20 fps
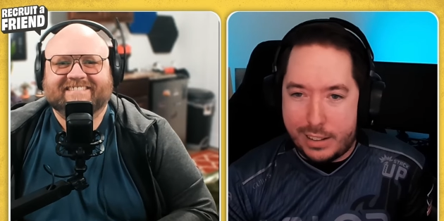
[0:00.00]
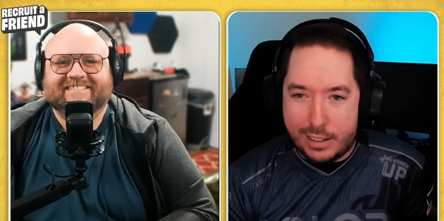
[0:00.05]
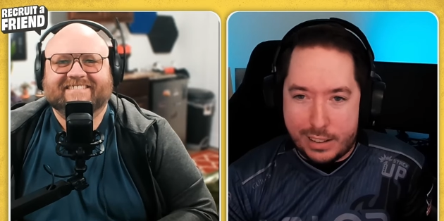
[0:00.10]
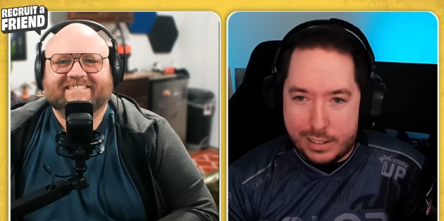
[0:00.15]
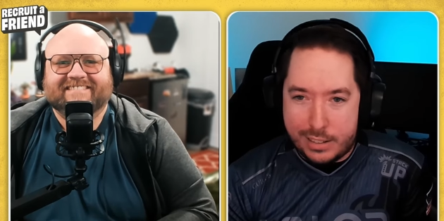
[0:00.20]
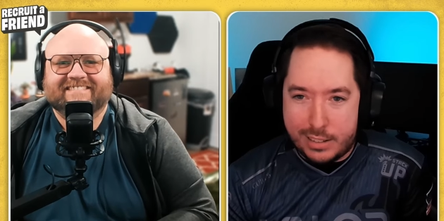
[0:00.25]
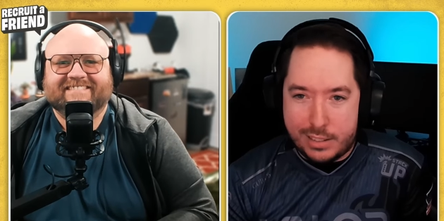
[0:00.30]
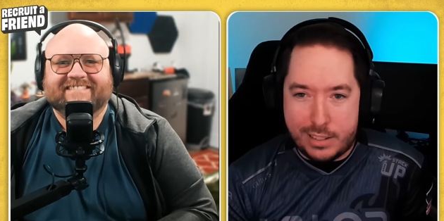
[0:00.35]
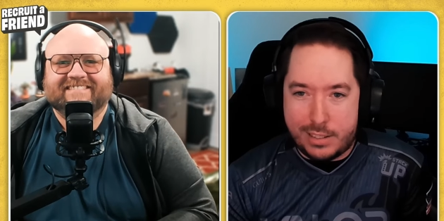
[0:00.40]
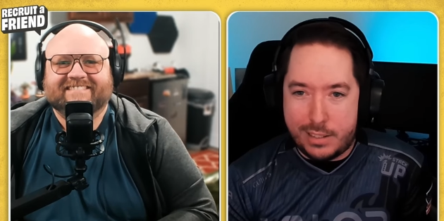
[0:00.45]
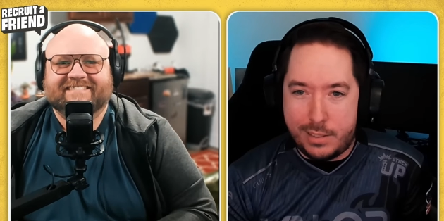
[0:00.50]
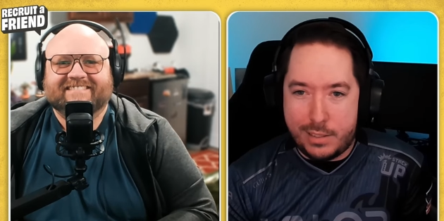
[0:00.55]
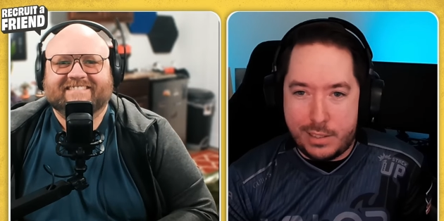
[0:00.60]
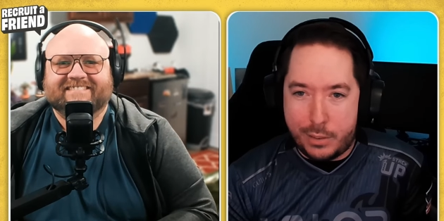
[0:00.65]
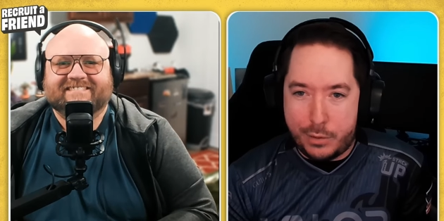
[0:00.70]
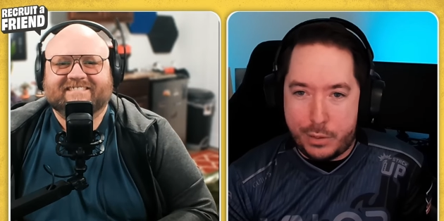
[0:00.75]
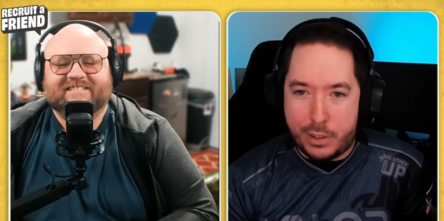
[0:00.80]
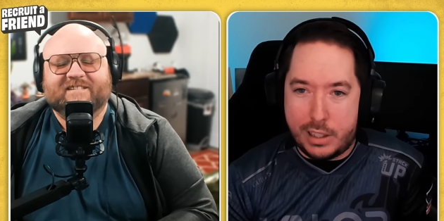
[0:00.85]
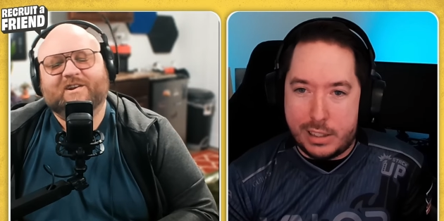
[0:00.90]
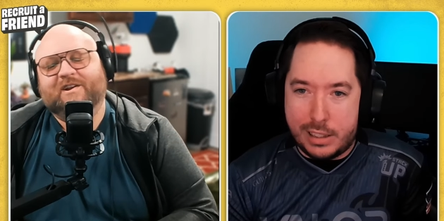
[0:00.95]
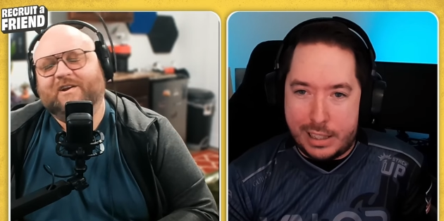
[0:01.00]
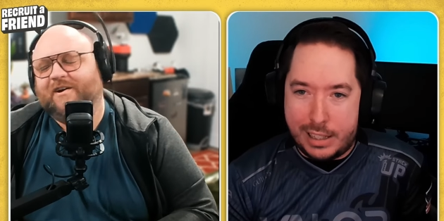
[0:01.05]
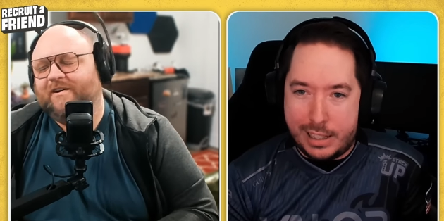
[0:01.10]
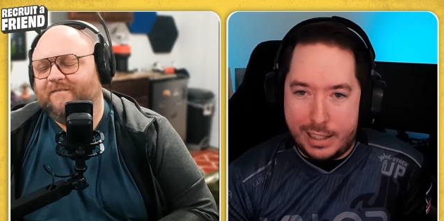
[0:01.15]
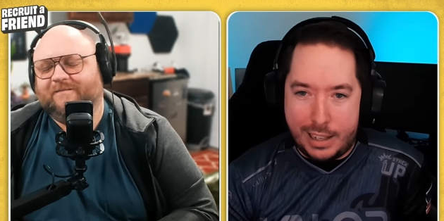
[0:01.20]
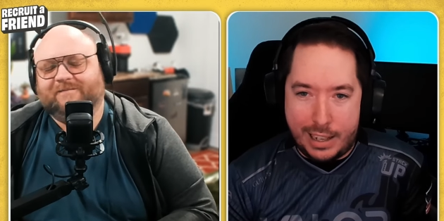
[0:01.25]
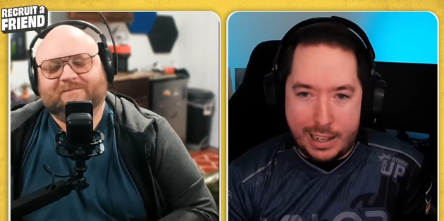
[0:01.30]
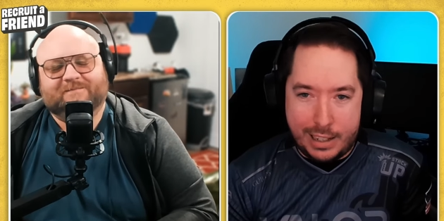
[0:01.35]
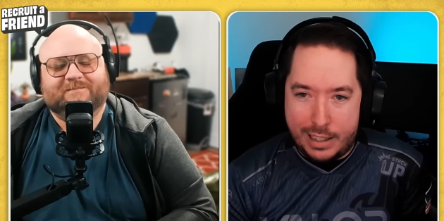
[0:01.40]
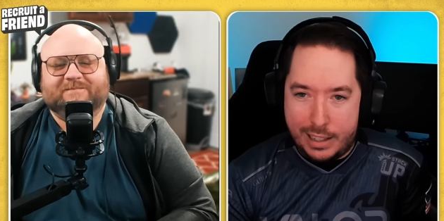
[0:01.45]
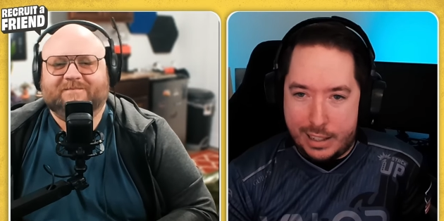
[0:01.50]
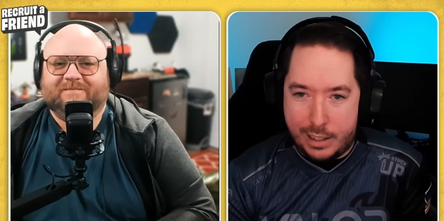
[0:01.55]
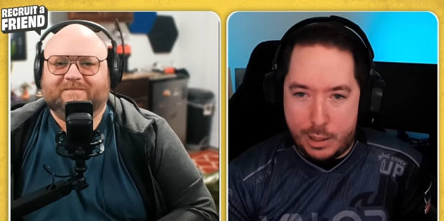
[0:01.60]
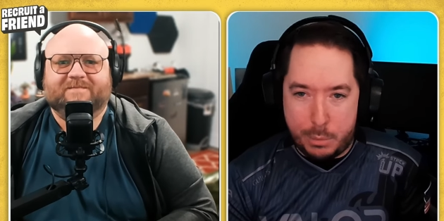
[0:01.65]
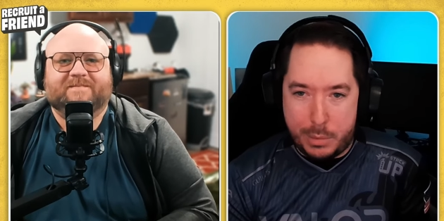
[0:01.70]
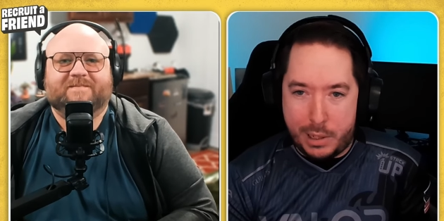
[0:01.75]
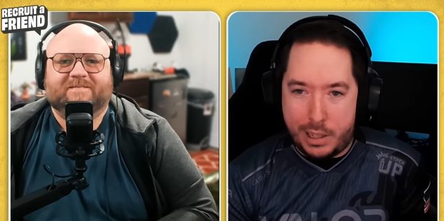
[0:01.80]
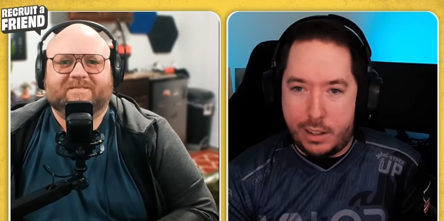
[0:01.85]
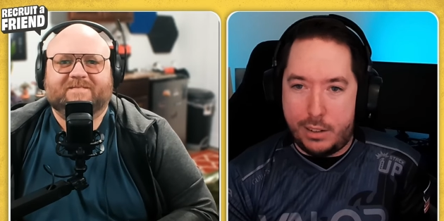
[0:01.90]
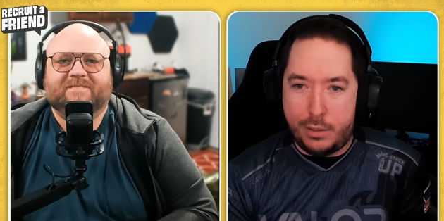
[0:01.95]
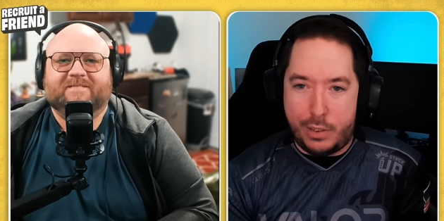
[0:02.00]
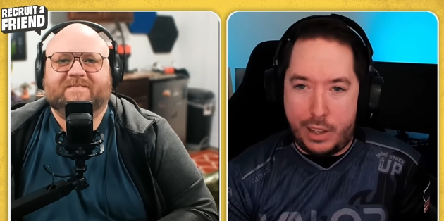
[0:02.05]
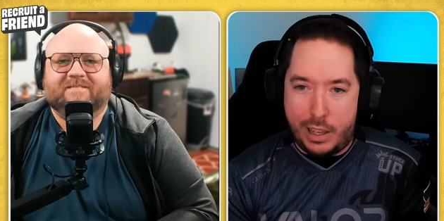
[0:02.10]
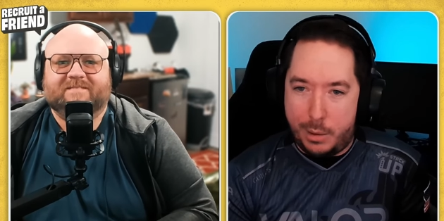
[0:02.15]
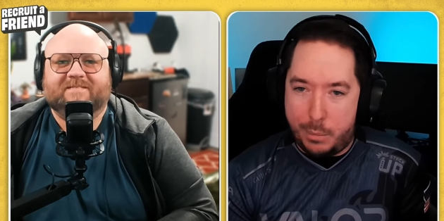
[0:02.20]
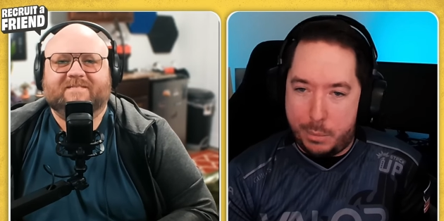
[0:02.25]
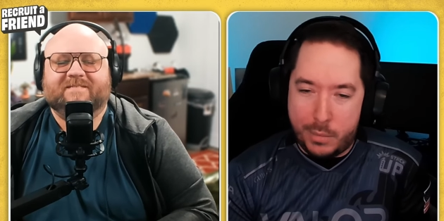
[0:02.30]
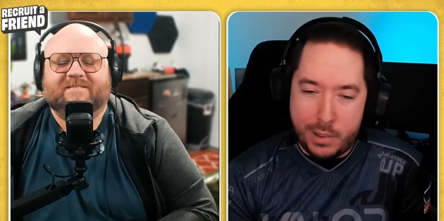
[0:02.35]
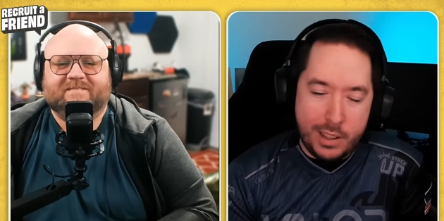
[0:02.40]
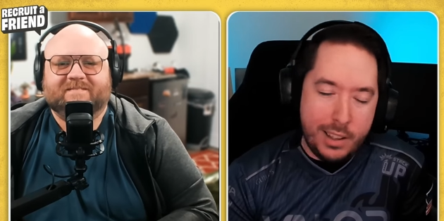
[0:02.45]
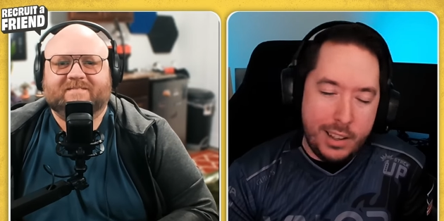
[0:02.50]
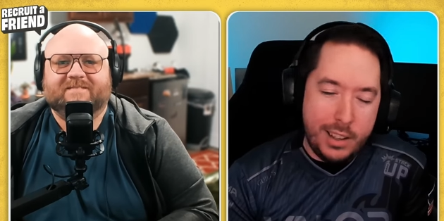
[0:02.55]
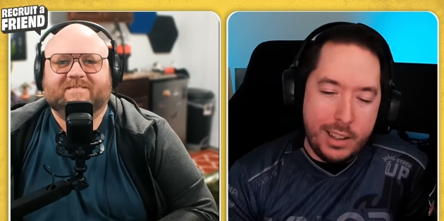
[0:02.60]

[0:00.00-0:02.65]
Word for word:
Speaker 1: It's definitely in any competitive game.